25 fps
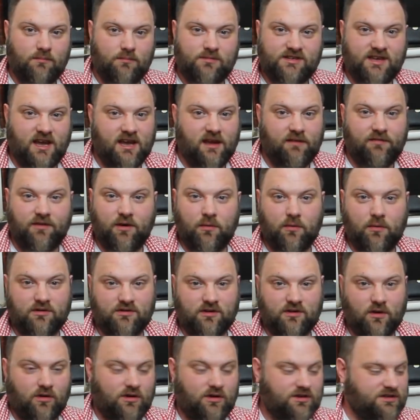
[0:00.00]
Say
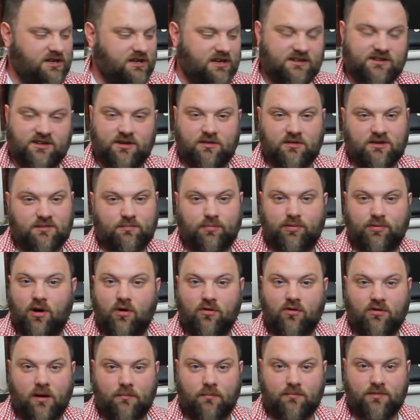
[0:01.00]
all you need to do is
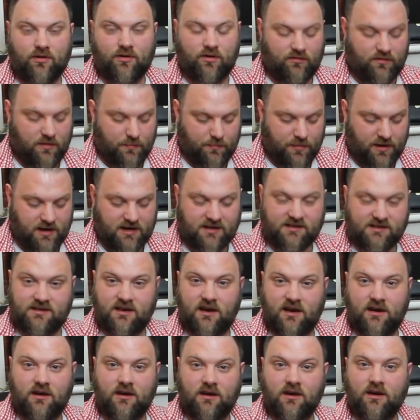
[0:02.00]
program your
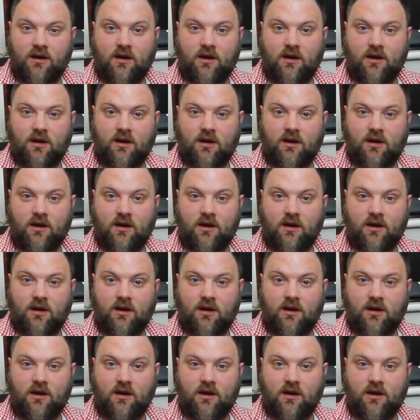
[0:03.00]
repeater